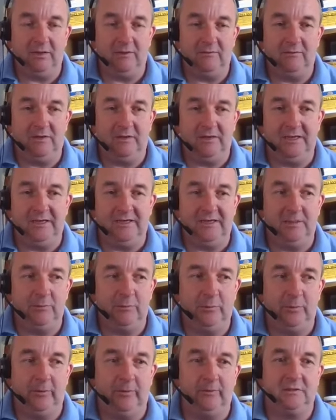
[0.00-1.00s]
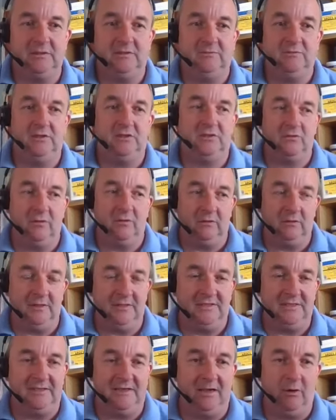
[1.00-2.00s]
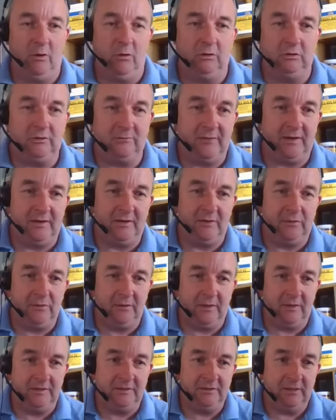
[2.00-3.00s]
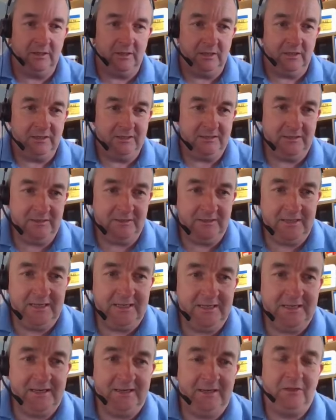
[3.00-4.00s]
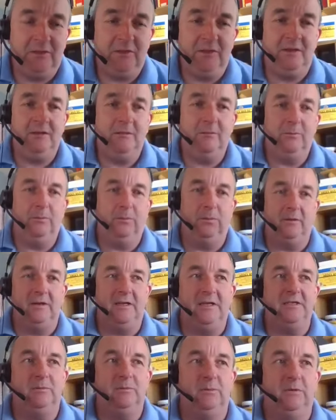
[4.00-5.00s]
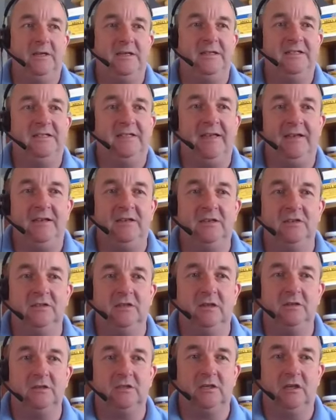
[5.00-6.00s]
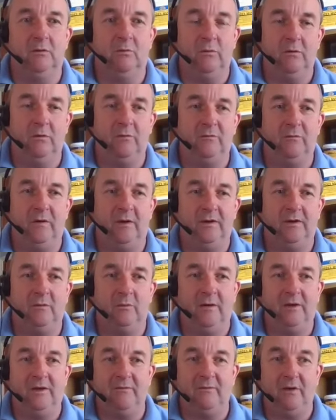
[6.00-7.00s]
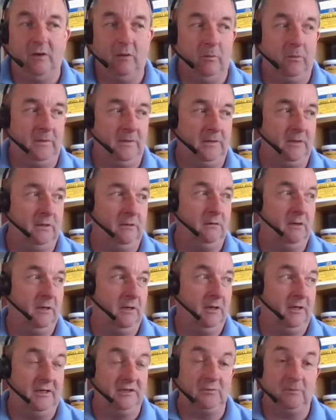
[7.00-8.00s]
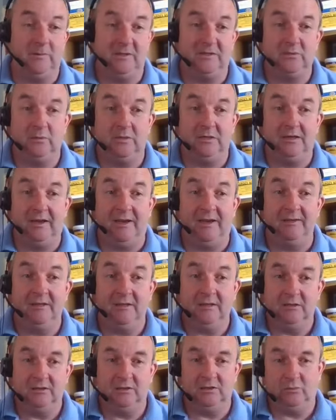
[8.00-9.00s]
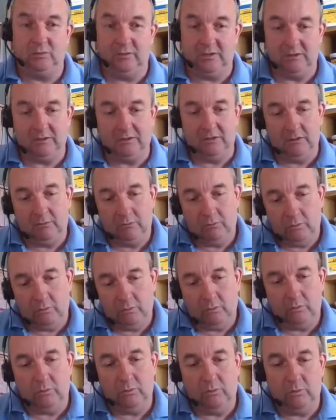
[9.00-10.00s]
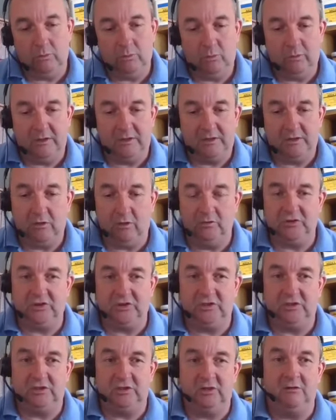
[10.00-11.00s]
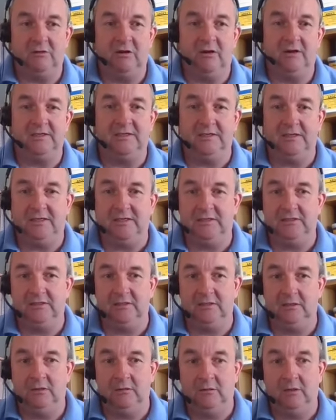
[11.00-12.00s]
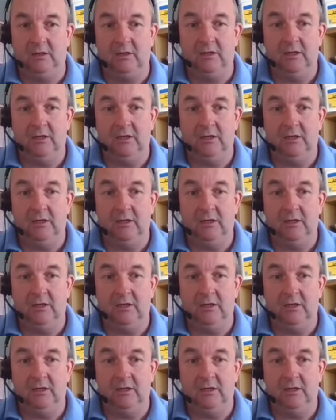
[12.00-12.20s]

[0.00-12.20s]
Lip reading: If you need any products, if you're struggling to get hold of anything, you need anything, please get in touch, and we'll find a way of helping you as best we can, because we're conscious that you guys need to,